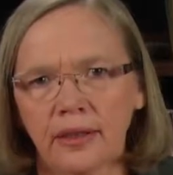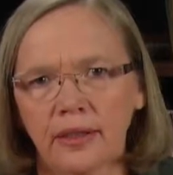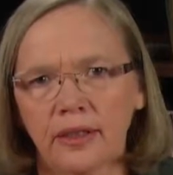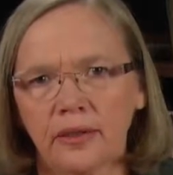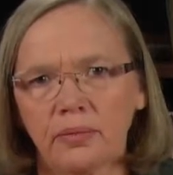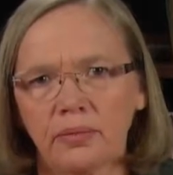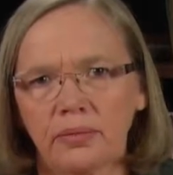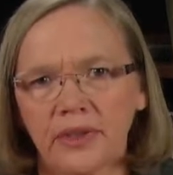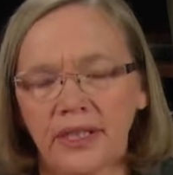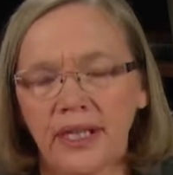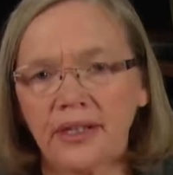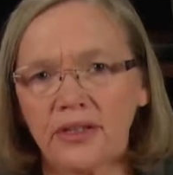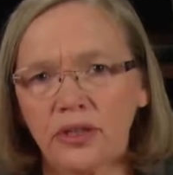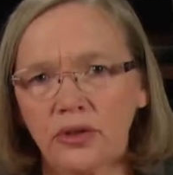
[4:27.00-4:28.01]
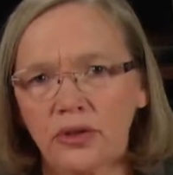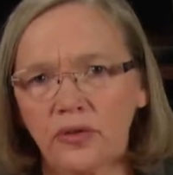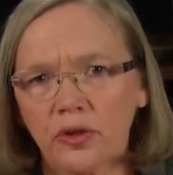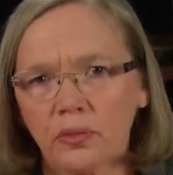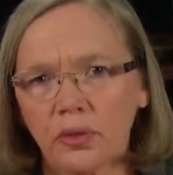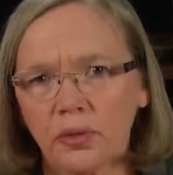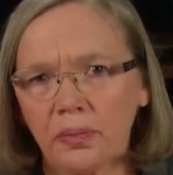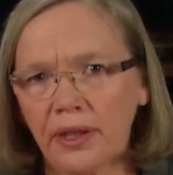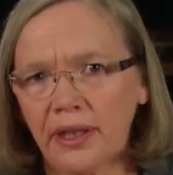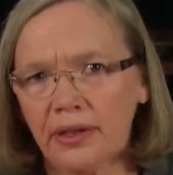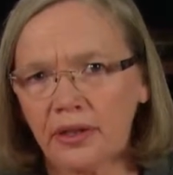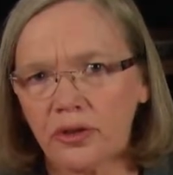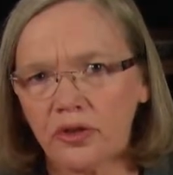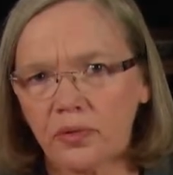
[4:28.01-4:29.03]
Um, tests that you've got
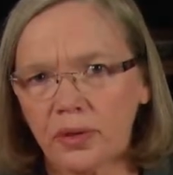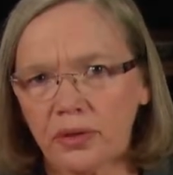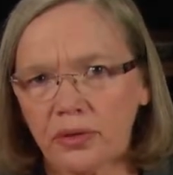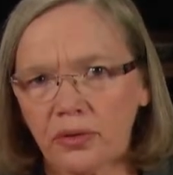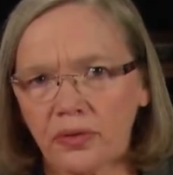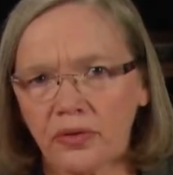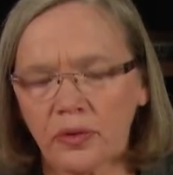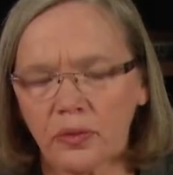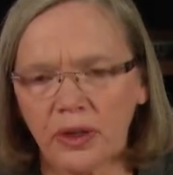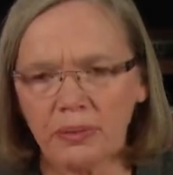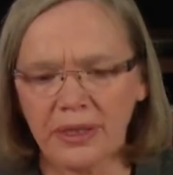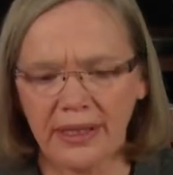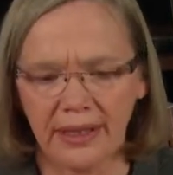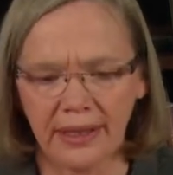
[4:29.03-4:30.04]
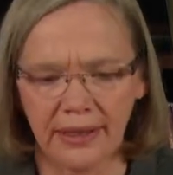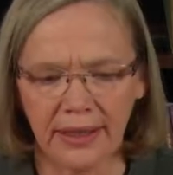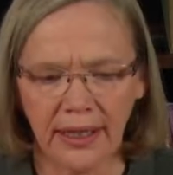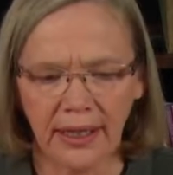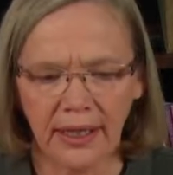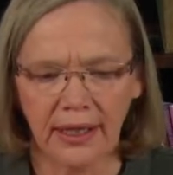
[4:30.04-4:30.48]
prepared, that you've printed off the website,